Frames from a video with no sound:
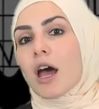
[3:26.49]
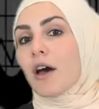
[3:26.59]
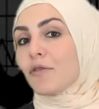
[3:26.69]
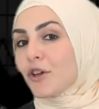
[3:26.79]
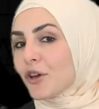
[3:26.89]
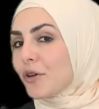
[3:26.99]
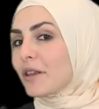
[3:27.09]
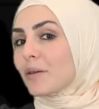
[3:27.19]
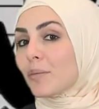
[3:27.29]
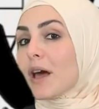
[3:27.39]
of
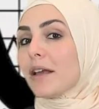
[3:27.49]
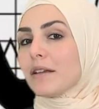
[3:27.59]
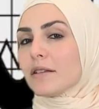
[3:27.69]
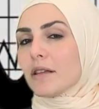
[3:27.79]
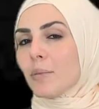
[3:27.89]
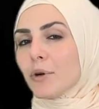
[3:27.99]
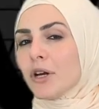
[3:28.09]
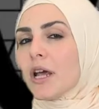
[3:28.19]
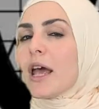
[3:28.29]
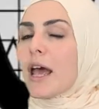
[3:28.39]
curing the blind and the
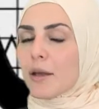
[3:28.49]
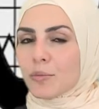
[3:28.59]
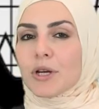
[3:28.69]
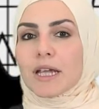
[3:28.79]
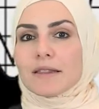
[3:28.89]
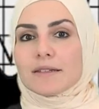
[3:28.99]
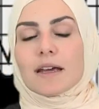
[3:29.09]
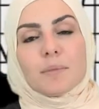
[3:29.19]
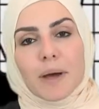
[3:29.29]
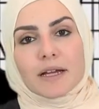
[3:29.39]
leper and bringing the
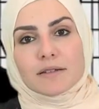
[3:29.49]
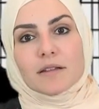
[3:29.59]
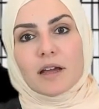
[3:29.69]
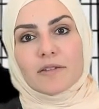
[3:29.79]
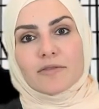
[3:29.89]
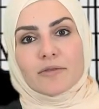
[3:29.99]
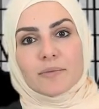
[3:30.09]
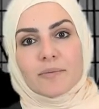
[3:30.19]
dead back to life.